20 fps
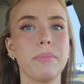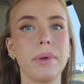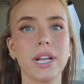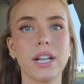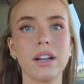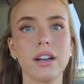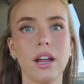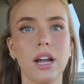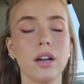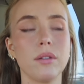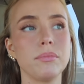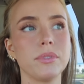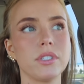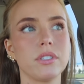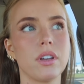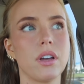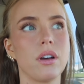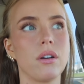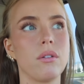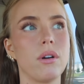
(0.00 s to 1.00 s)
pick it up,
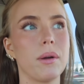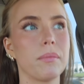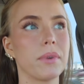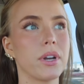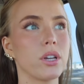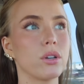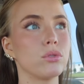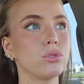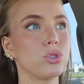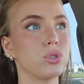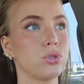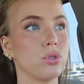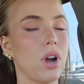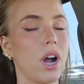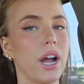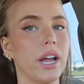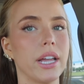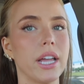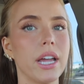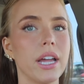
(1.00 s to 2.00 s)
so I'm gonna go
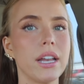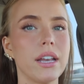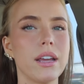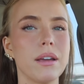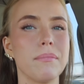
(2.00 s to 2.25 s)
try it.